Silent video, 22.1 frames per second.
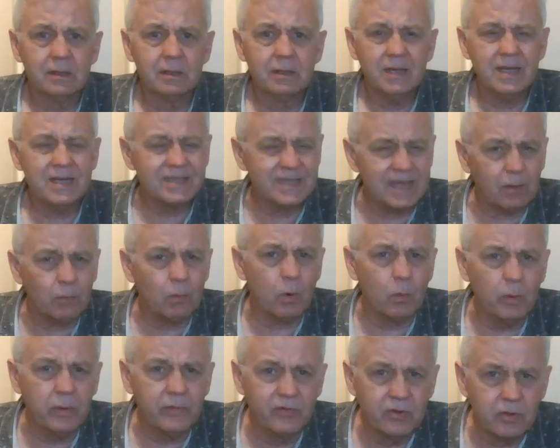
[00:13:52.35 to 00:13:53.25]
Is that what
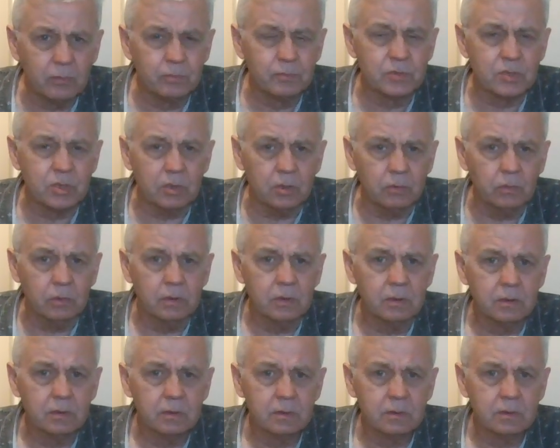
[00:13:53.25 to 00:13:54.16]
we've come to?
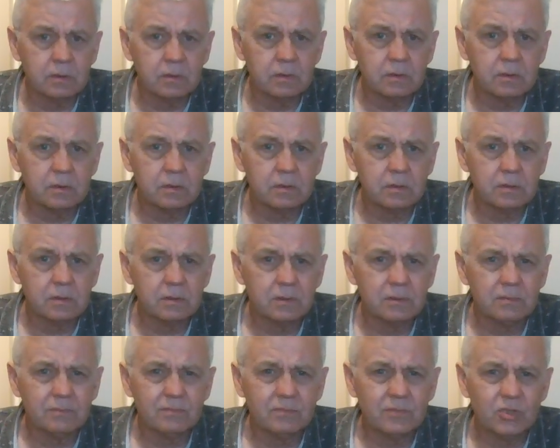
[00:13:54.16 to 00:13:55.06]

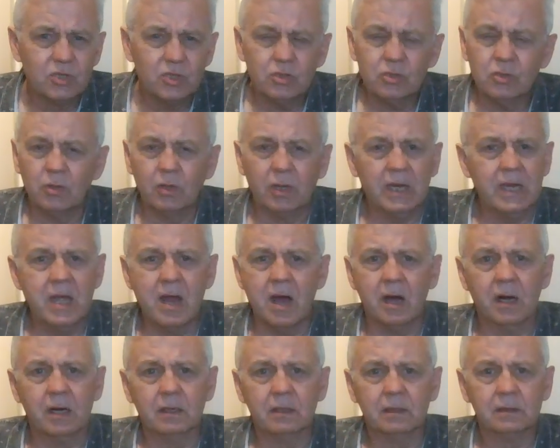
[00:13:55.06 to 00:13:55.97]
Surely
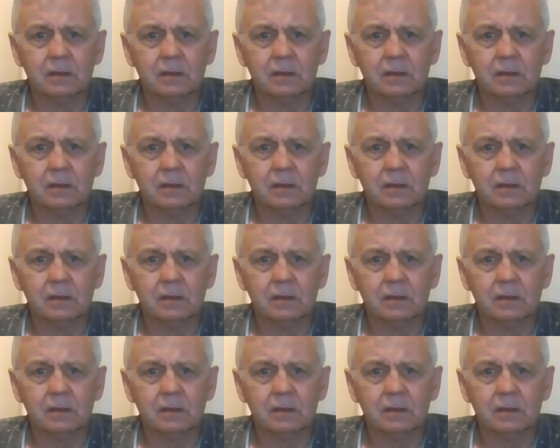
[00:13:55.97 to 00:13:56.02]
not.